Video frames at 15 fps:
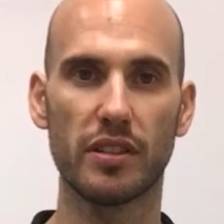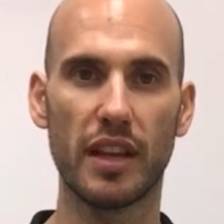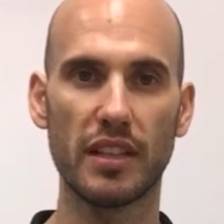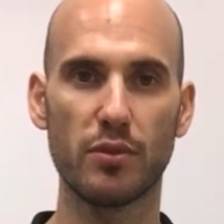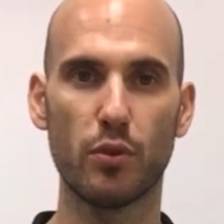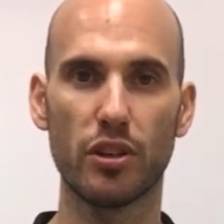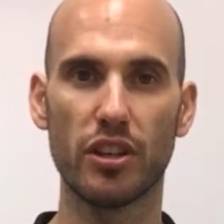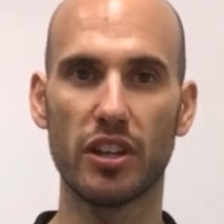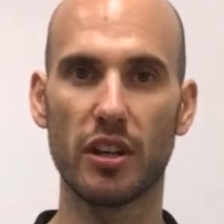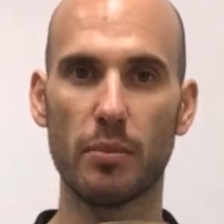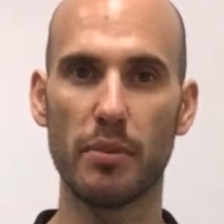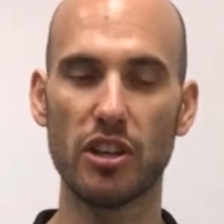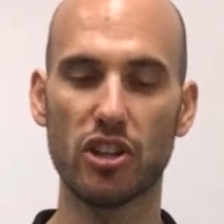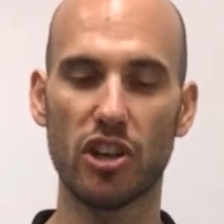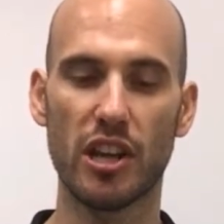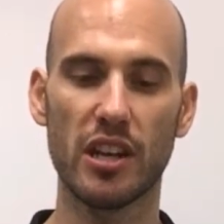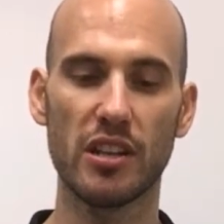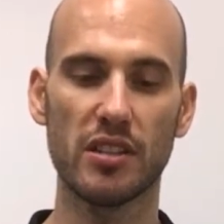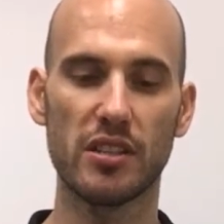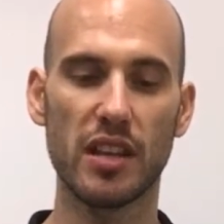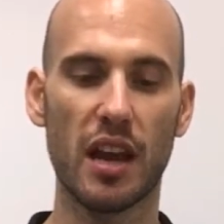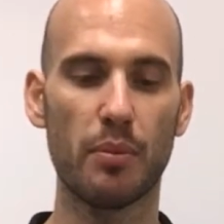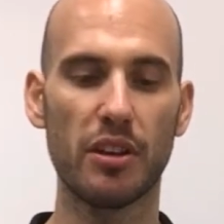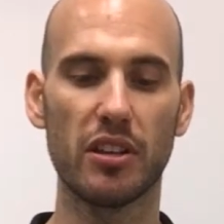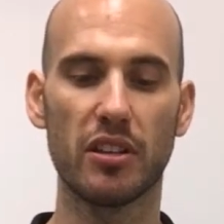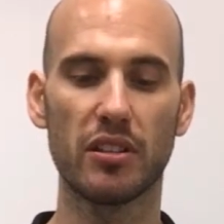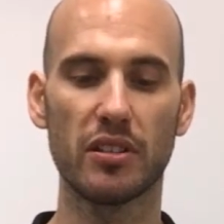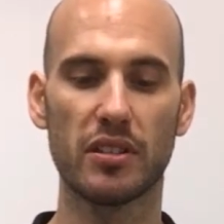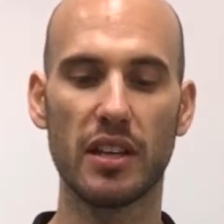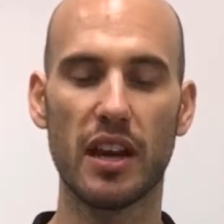That's what you're going to measure any
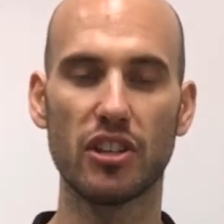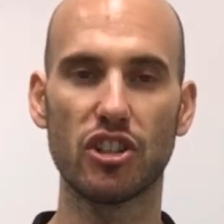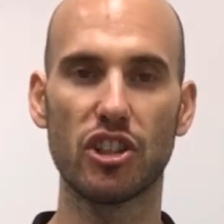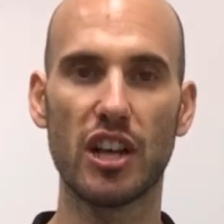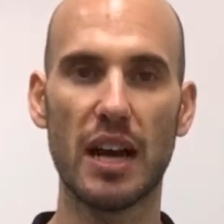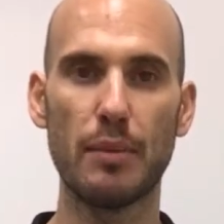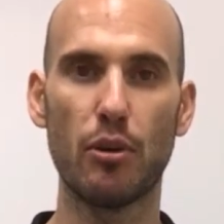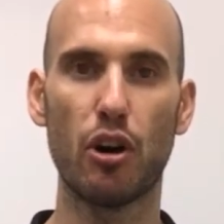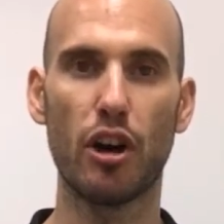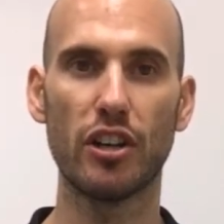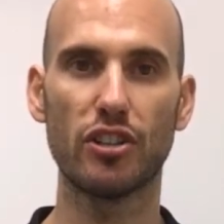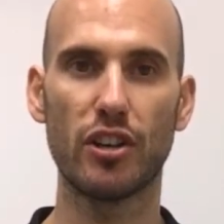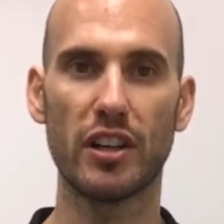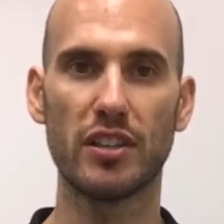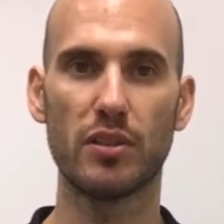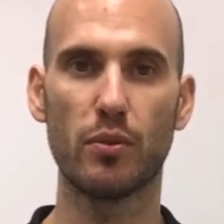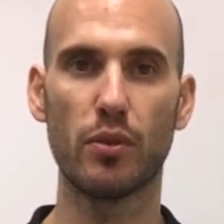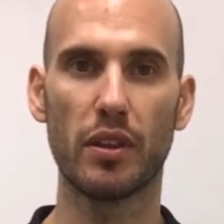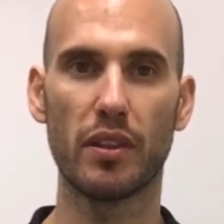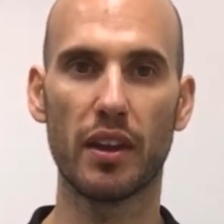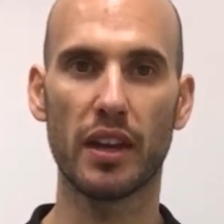starchy carbohydrates with.